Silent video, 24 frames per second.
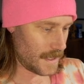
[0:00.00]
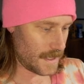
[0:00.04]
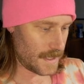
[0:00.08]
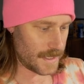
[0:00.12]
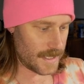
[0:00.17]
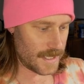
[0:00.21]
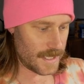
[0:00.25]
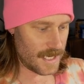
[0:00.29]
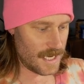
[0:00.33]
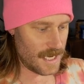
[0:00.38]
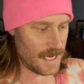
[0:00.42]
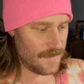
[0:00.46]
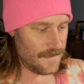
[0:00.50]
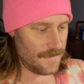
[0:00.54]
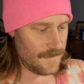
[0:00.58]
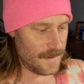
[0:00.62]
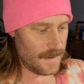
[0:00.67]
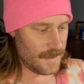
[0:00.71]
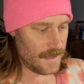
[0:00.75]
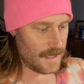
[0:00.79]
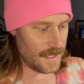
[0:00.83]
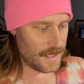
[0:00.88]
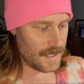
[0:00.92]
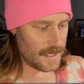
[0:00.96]

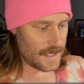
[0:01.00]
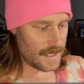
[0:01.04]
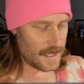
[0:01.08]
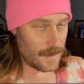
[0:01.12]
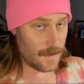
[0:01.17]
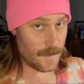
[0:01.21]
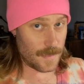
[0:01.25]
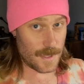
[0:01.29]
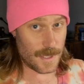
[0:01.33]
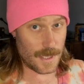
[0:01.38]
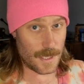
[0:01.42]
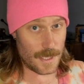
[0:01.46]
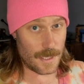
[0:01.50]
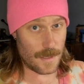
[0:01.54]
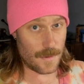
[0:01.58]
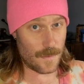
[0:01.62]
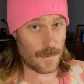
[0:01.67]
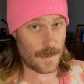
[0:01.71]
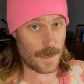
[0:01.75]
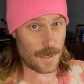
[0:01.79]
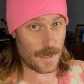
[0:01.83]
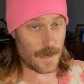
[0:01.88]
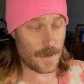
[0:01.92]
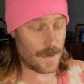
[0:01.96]
Definitely something you
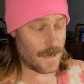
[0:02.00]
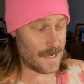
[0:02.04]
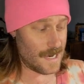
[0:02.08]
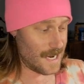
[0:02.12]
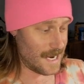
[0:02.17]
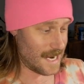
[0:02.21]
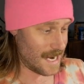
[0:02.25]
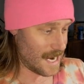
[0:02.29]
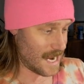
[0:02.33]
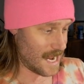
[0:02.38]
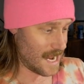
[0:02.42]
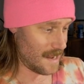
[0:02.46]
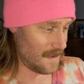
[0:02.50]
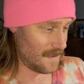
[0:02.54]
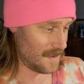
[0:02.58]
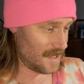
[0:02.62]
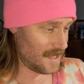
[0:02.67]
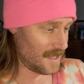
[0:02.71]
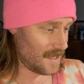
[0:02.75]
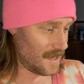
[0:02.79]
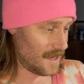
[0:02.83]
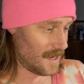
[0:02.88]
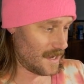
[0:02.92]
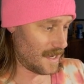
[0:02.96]
want to go to
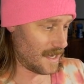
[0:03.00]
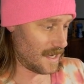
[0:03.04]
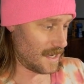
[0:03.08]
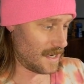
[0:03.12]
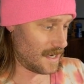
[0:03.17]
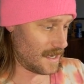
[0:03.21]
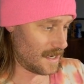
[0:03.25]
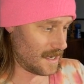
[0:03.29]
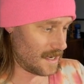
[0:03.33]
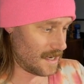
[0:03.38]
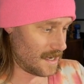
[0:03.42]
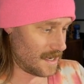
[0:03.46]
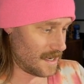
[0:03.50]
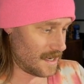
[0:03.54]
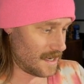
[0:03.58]
Amazon